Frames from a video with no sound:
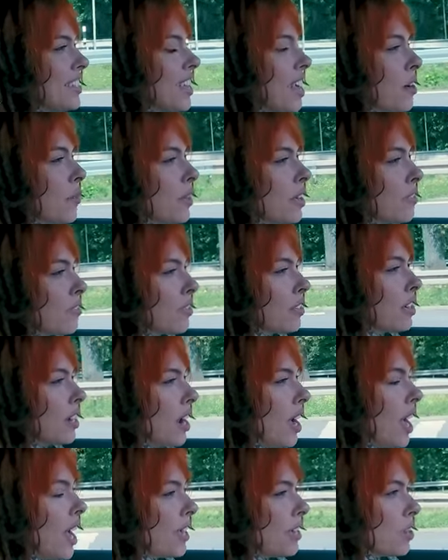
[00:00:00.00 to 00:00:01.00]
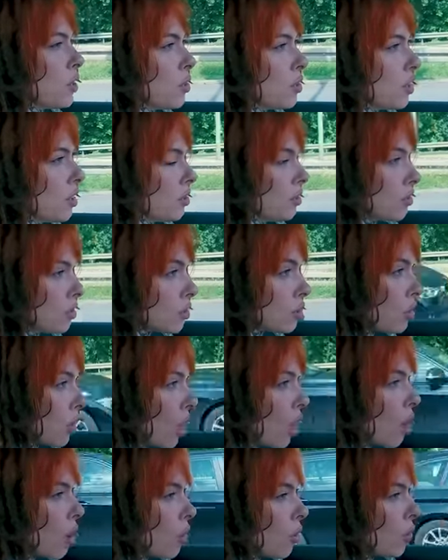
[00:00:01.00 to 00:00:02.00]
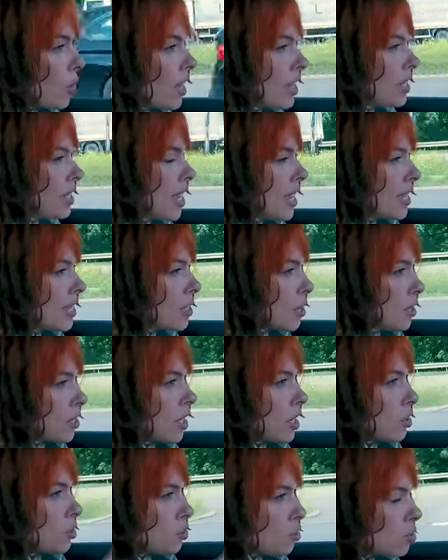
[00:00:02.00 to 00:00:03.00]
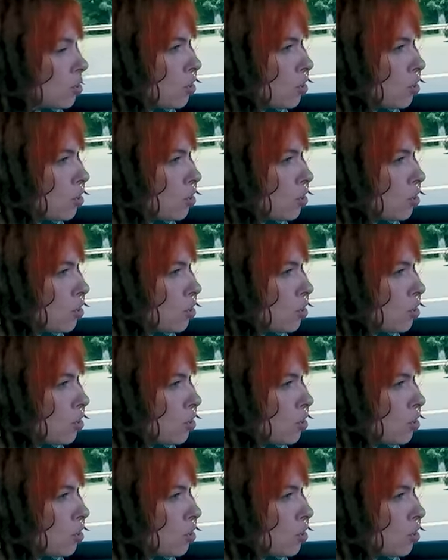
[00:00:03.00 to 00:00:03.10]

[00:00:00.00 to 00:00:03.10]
that whenever I go to go, it takes it, it's like,